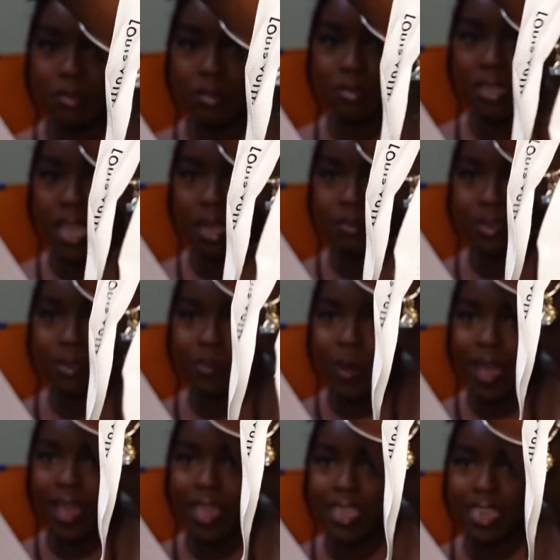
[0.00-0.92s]
sometimes it's
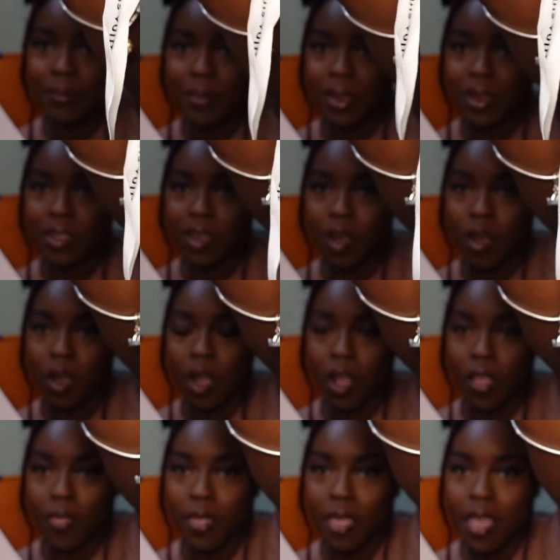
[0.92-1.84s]
white, depending
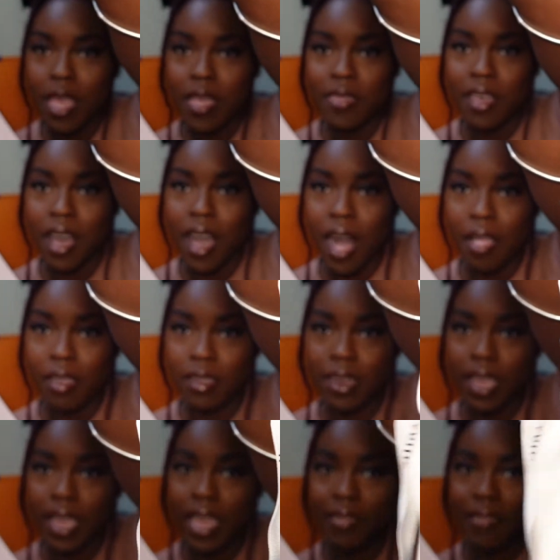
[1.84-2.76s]
on the holiday